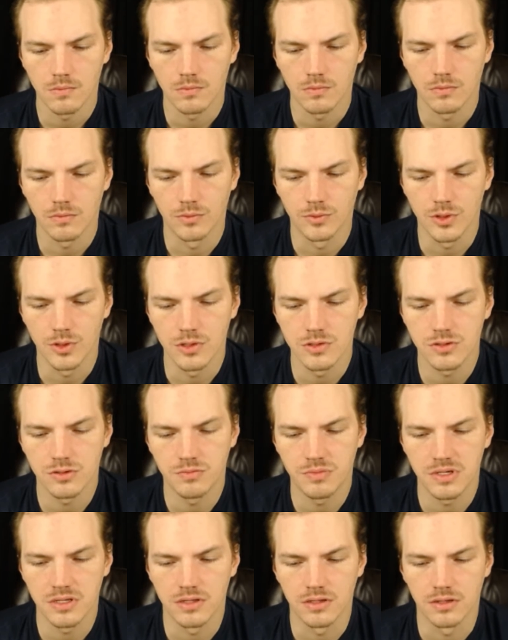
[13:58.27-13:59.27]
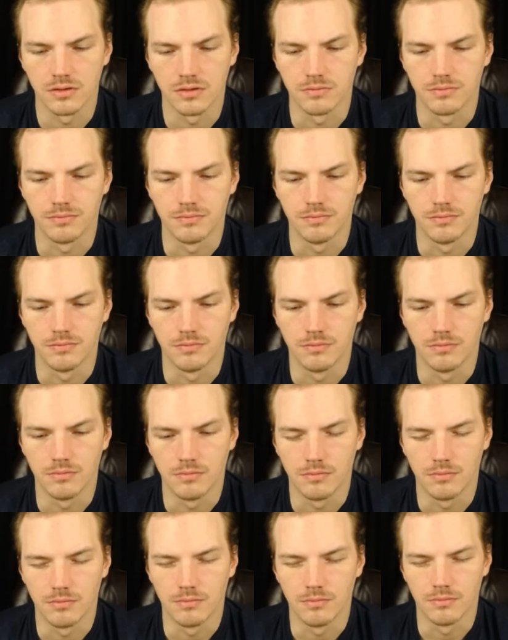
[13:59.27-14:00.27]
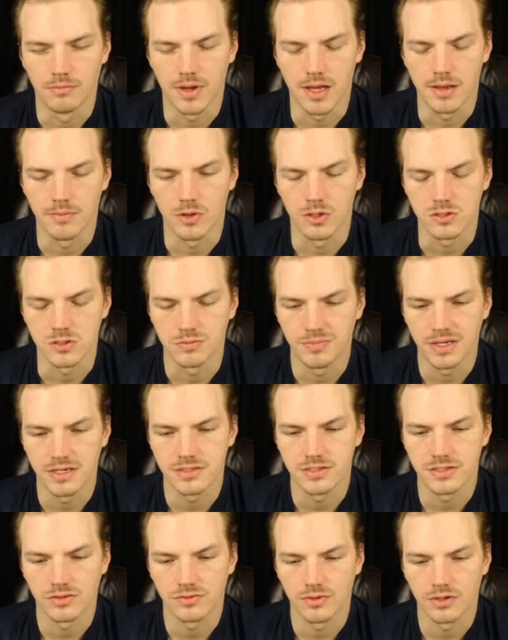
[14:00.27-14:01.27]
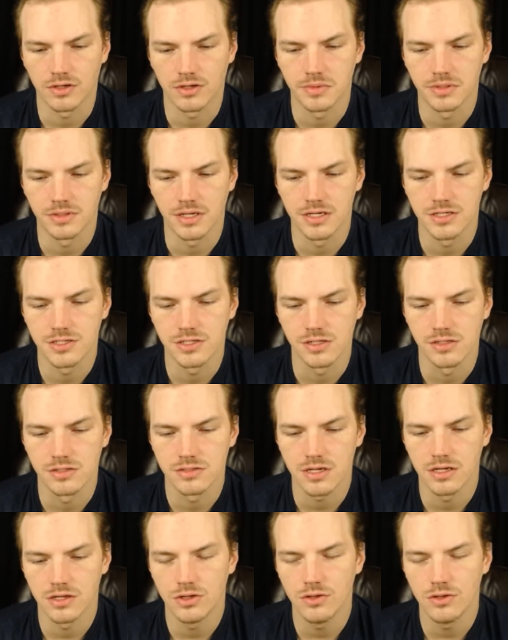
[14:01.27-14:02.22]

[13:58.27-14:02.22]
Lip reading: Those would be my most basic recommendations, and